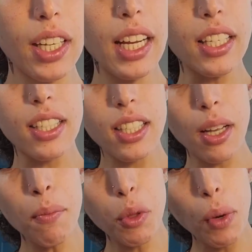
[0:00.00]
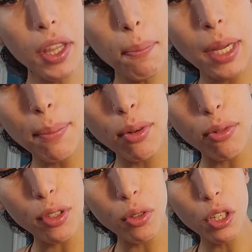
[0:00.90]
Yes, the way that people
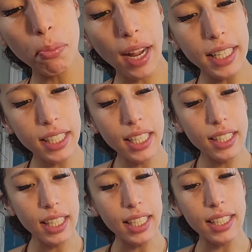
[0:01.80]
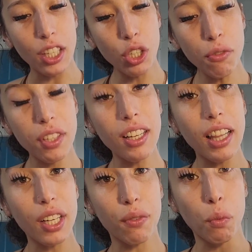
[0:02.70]
view you, Pisces, is that you've done a
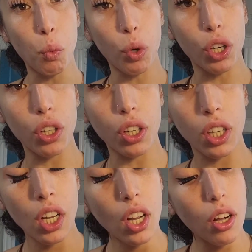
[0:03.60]
lot of work.